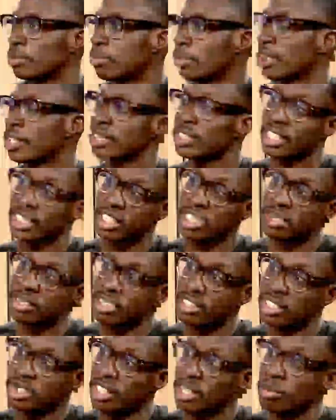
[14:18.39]
Because at the end of
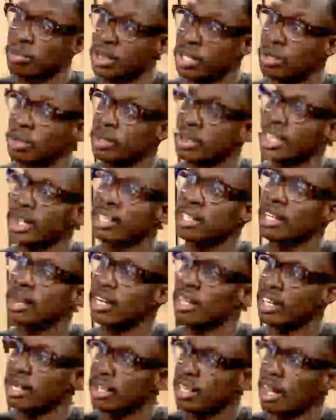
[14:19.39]
the day, we know that
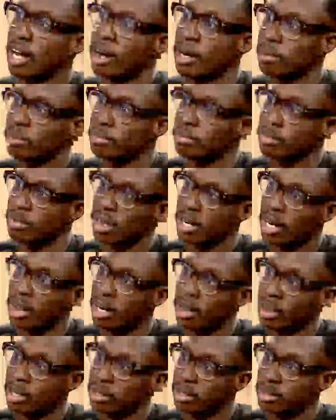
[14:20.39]
our